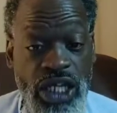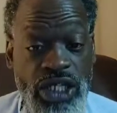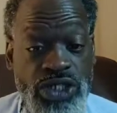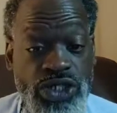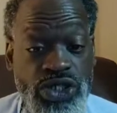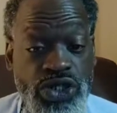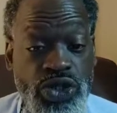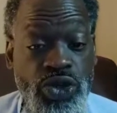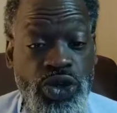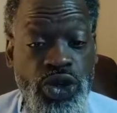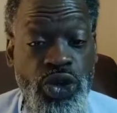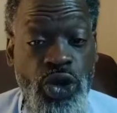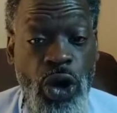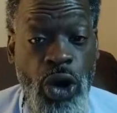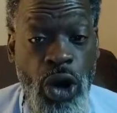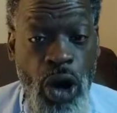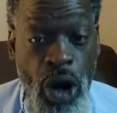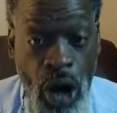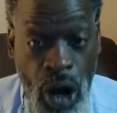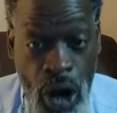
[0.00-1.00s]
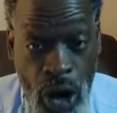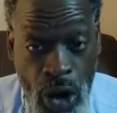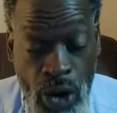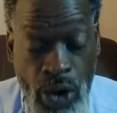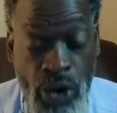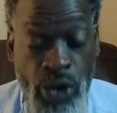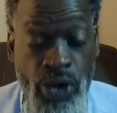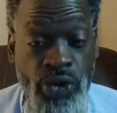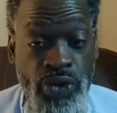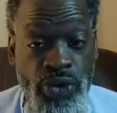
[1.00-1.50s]
to your
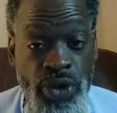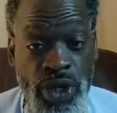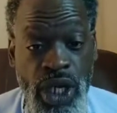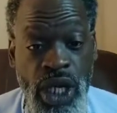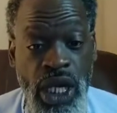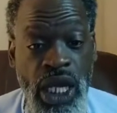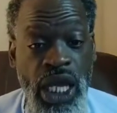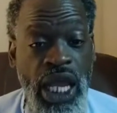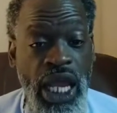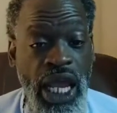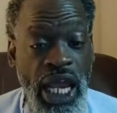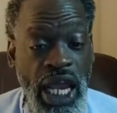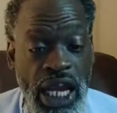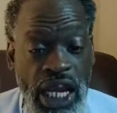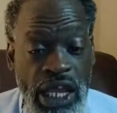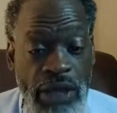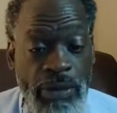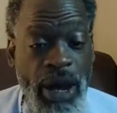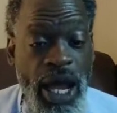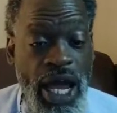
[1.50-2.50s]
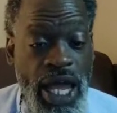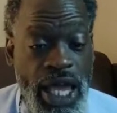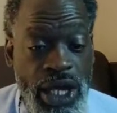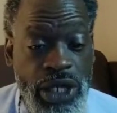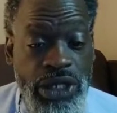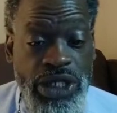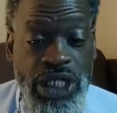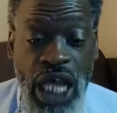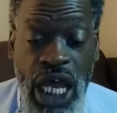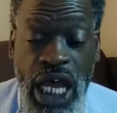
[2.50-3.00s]
own. Anybody
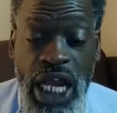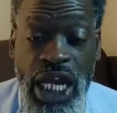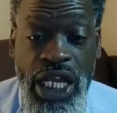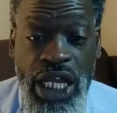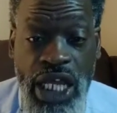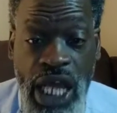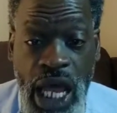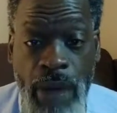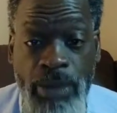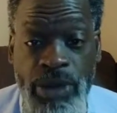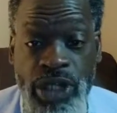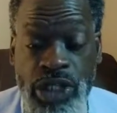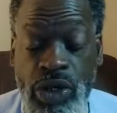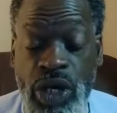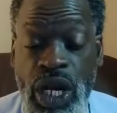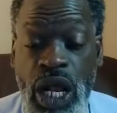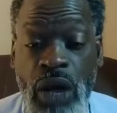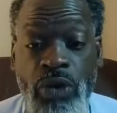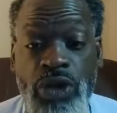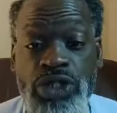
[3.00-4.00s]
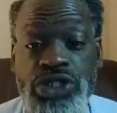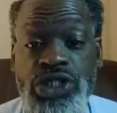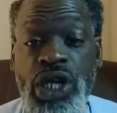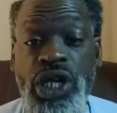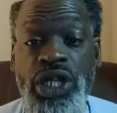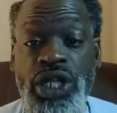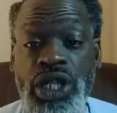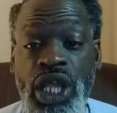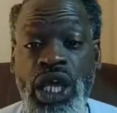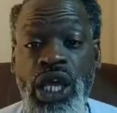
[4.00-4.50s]
else got any comments on that? I want
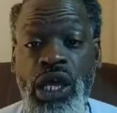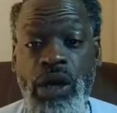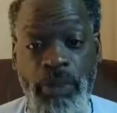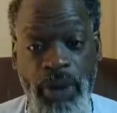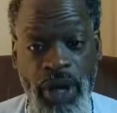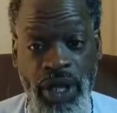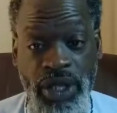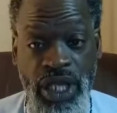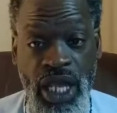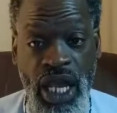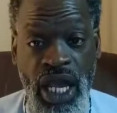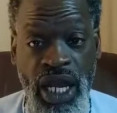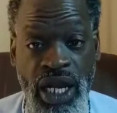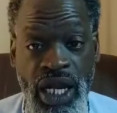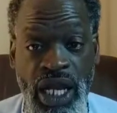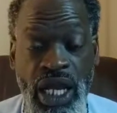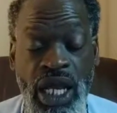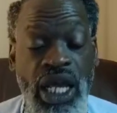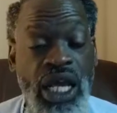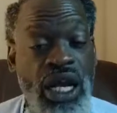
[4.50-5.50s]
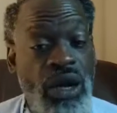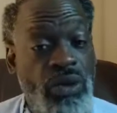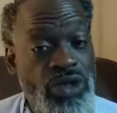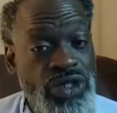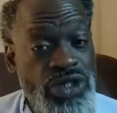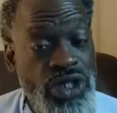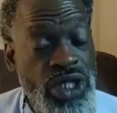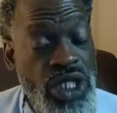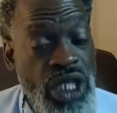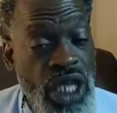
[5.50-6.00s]
y'all to think about that. And I want
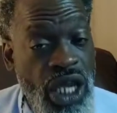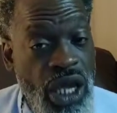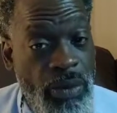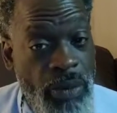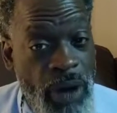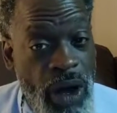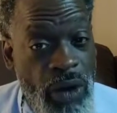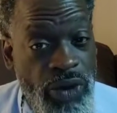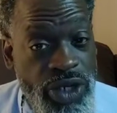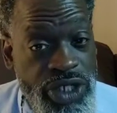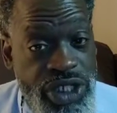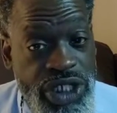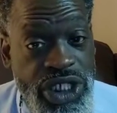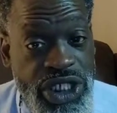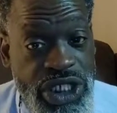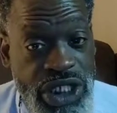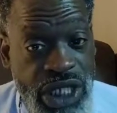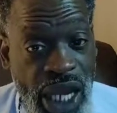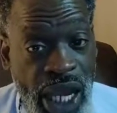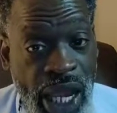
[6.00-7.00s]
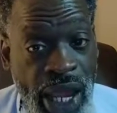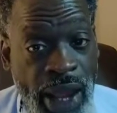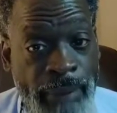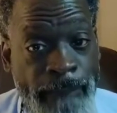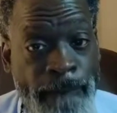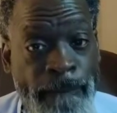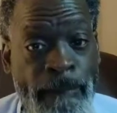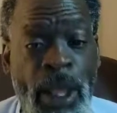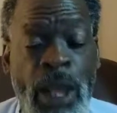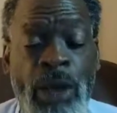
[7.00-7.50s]
you to think about what she's saying.
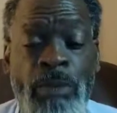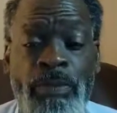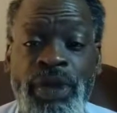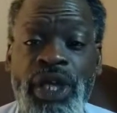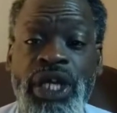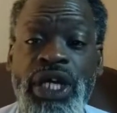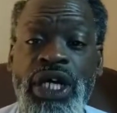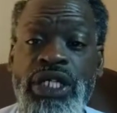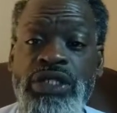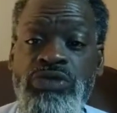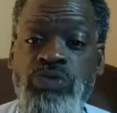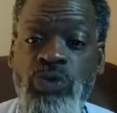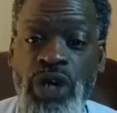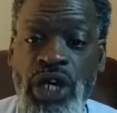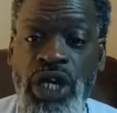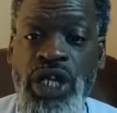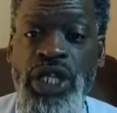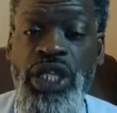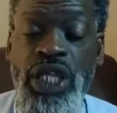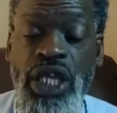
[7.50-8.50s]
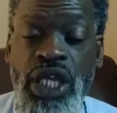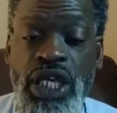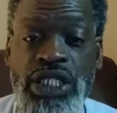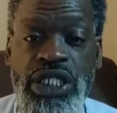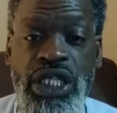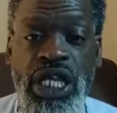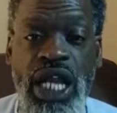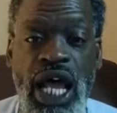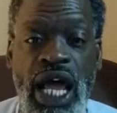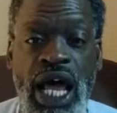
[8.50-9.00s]
Because one of the things
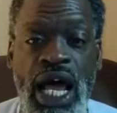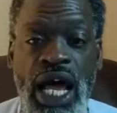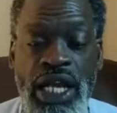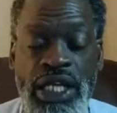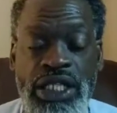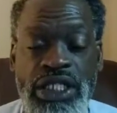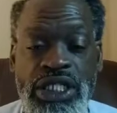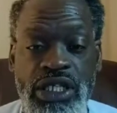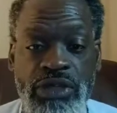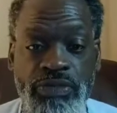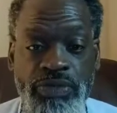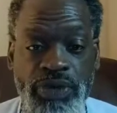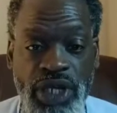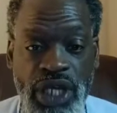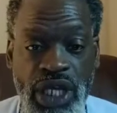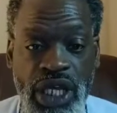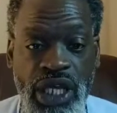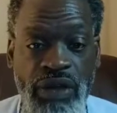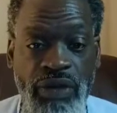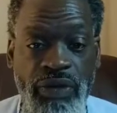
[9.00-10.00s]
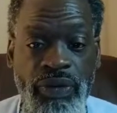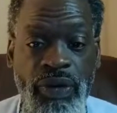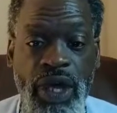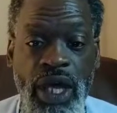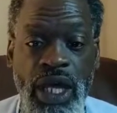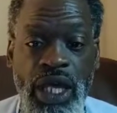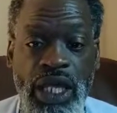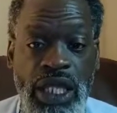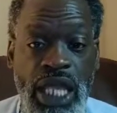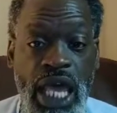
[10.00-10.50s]
that I honestly believe
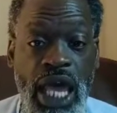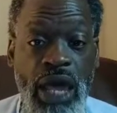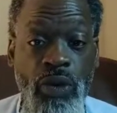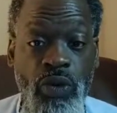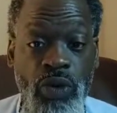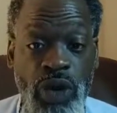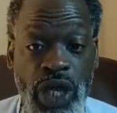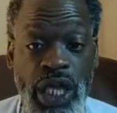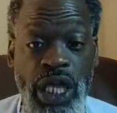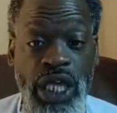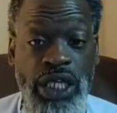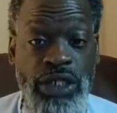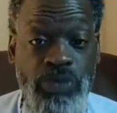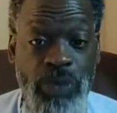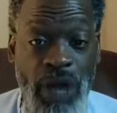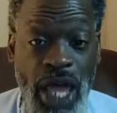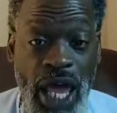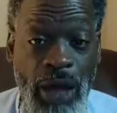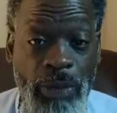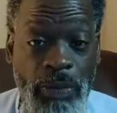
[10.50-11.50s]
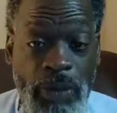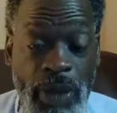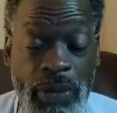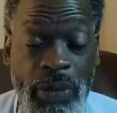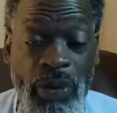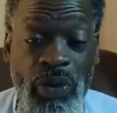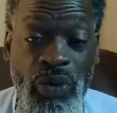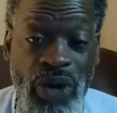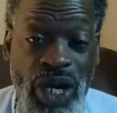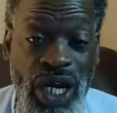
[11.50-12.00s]
that we as black
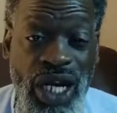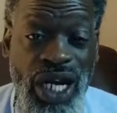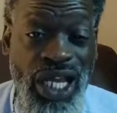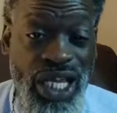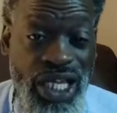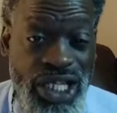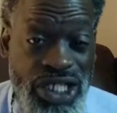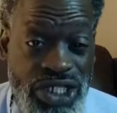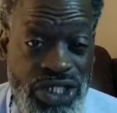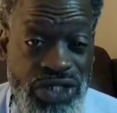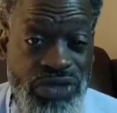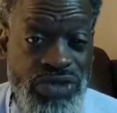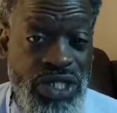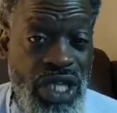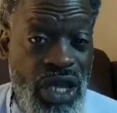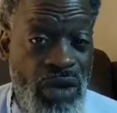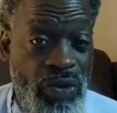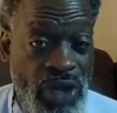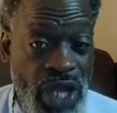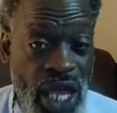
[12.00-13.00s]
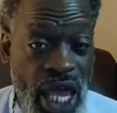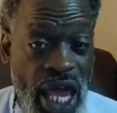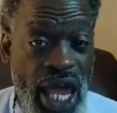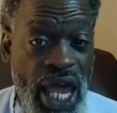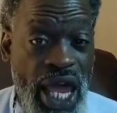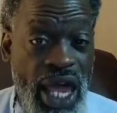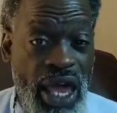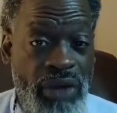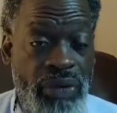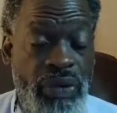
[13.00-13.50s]
people, one of the issues that we
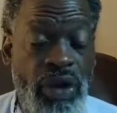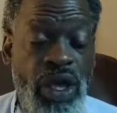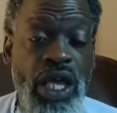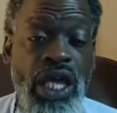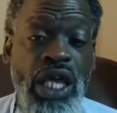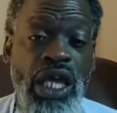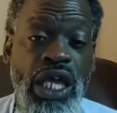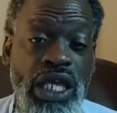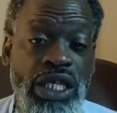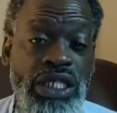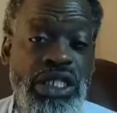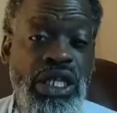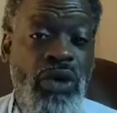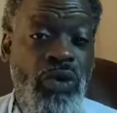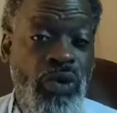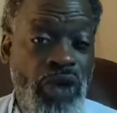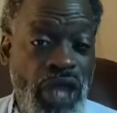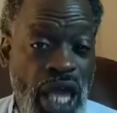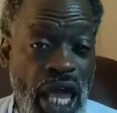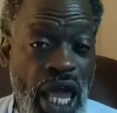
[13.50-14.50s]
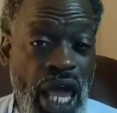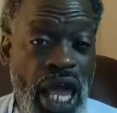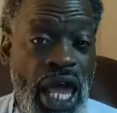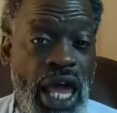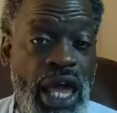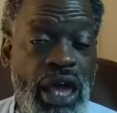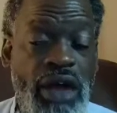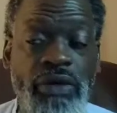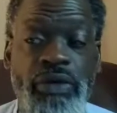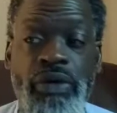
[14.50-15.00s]
have is that we
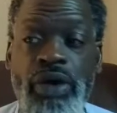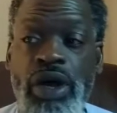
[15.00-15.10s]
have